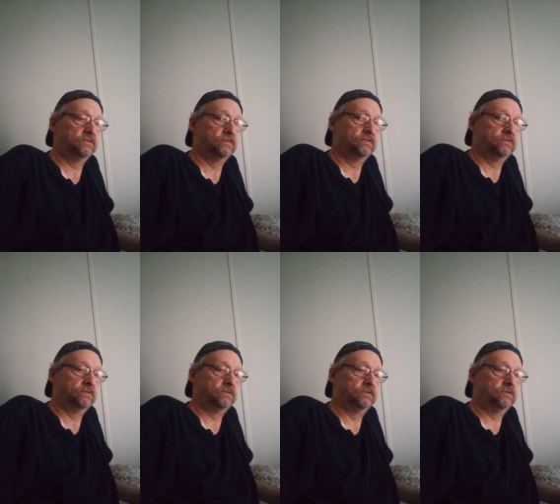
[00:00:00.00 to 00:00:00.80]
It
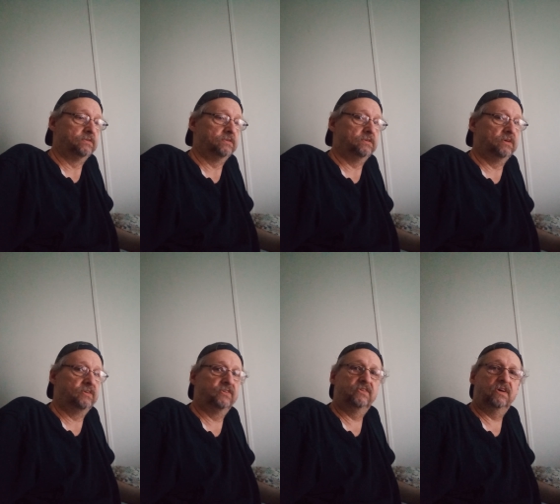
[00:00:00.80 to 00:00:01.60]
doesn't have to take a lot
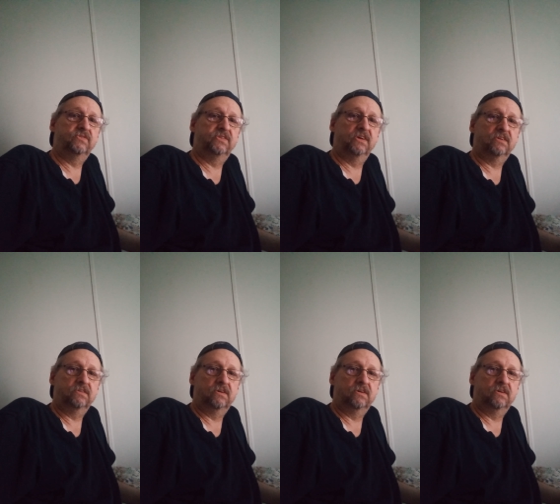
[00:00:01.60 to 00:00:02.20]
of energy,